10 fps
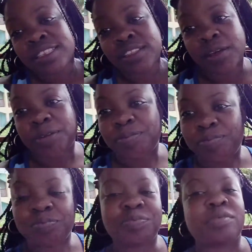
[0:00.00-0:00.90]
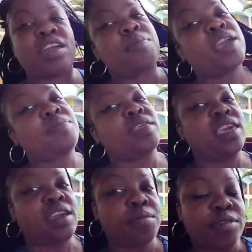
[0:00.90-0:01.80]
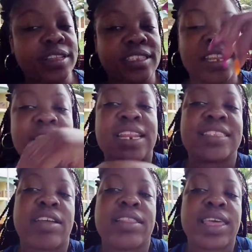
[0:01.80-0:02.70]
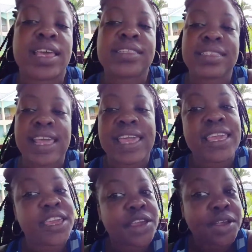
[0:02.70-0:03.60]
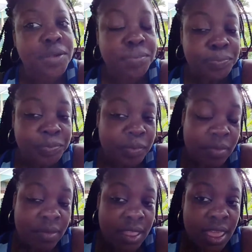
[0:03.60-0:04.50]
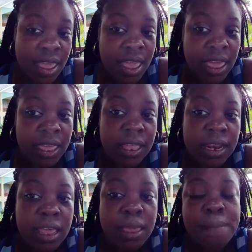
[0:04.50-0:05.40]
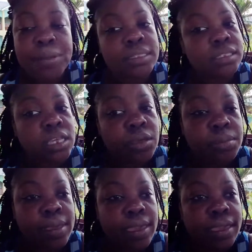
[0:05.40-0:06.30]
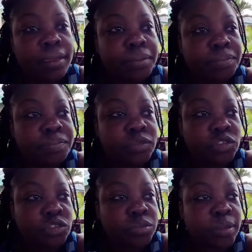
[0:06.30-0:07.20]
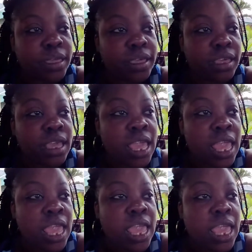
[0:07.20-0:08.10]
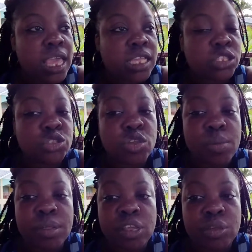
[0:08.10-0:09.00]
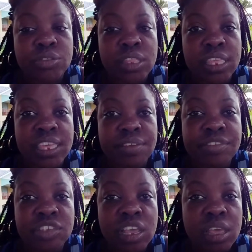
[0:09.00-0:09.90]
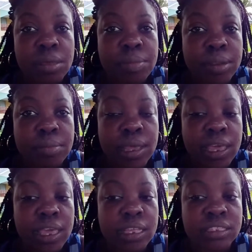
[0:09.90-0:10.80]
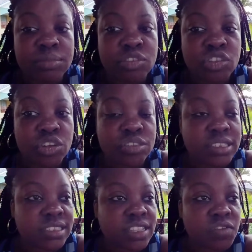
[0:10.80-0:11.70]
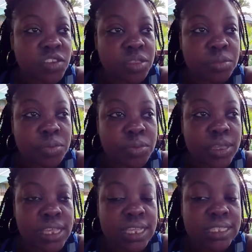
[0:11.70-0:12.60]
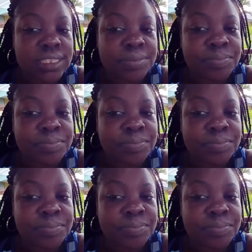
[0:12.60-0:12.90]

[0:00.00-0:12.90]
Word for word: so, pick up the camera. Tonight is our last night here in Montego Bay, Jewel Bay. And so I'm gonna go to the gift shop and buy some shirts and stuff for the boys.